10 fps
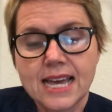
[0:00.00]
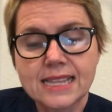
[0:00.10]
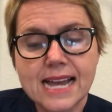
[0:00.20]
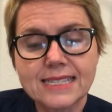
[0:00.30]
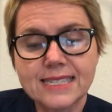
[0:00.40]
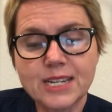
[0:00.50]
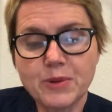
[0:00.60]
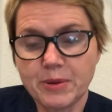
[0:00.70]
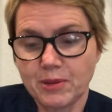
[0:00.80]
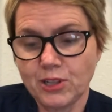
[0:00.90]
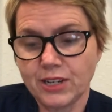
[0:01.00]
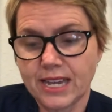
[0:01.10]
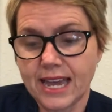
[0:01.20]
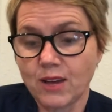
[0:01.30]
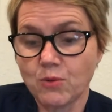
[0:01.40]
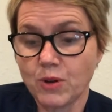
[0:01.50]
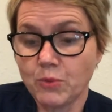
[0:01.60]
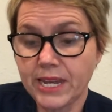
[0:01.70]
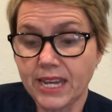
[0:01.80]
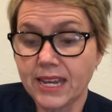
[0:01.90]
Lastly, we will look at what
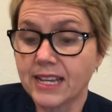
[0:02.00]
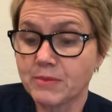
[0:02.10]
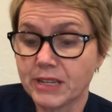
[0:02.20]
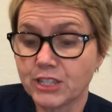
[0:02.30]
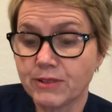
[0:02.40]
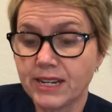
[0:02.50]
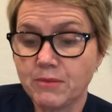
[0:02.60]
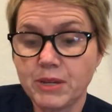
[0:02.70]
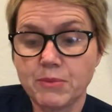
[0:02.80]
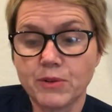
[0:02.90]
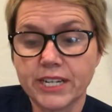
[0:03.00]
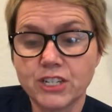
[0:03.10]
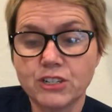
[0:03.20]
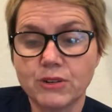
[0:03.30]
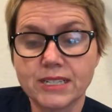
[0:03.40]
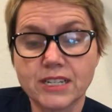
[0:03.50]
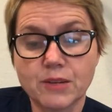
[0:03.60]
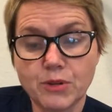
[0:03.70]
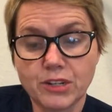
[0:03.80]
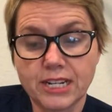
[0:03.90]
we, as menstruating people, can do as a
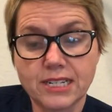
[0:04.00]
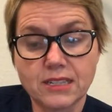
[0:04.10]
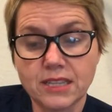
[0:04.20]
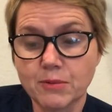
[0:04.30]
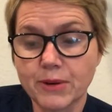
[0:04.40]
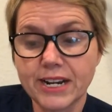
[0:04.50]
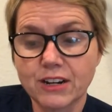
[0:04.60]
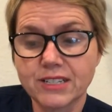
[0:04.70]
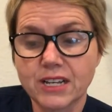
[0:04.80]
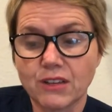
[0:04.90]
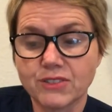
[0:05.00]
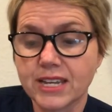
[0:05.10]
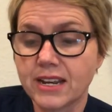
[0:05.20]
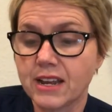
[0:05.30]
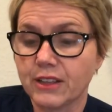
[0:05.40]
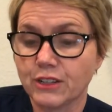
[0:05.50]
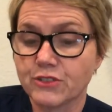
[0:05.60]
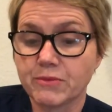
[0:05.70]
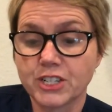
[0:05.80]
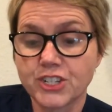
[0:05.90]
community to liberate ourselves and others
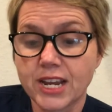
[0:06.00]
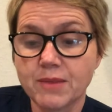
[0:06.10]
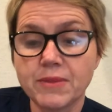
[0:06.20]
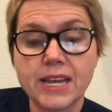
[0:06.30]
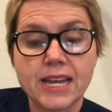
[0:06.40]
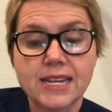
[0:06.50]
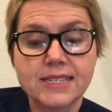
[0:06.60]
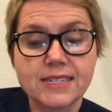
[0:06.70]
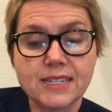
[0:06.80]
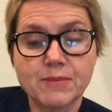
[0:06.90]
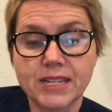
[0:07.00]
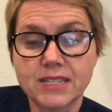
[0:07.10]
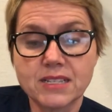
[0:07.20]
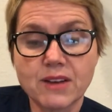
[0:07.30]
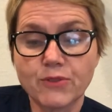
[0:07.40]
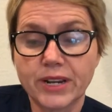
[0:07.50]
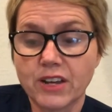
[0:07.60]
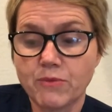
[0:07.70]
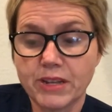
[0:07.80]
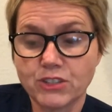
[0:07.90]
from the shame, stigma, and suffering
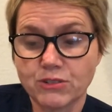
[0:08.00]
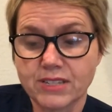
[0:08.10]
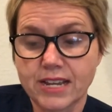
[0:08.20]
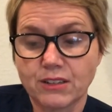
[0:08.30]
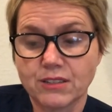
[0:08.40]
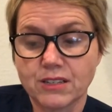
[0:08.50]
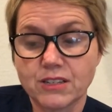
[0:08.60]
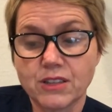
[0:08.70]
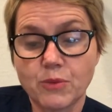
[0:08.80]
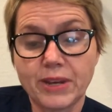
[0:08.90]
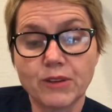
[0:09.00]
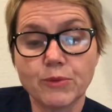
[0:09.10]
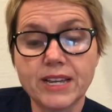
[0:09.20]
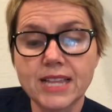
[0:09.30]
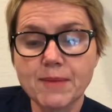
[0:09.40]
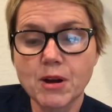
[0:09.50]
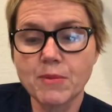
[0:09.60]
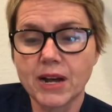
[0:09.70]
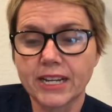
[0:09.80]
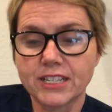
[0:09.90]
of menstrual cycles so that we can reclaim our
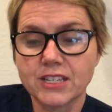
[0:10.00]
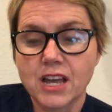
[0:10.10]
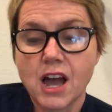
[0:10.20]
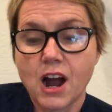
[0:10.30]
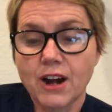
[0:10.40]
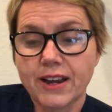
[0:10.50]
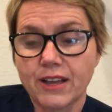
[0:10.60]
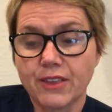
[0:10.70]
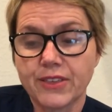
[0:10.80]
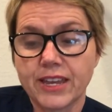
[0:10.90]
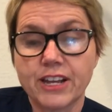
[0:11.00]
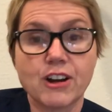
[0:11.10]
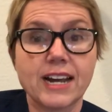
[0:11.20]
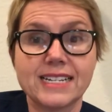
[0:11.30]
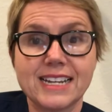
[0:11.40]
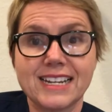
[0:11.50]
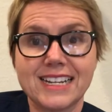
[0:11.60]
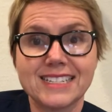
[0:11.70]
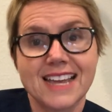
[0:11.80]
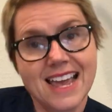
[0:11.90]
bodies, our health, and our
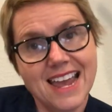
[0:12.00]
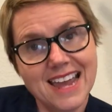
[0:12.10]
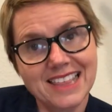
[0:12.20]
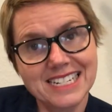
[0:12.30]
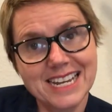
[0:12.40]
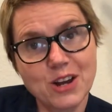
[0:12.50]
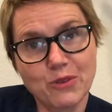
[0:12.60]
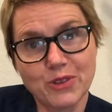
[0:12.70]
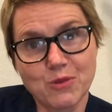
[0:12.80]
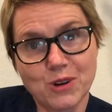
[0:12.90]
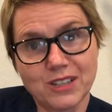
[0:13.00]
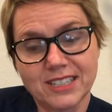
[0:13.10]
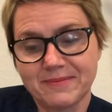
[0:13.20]
identities, and then take over the world.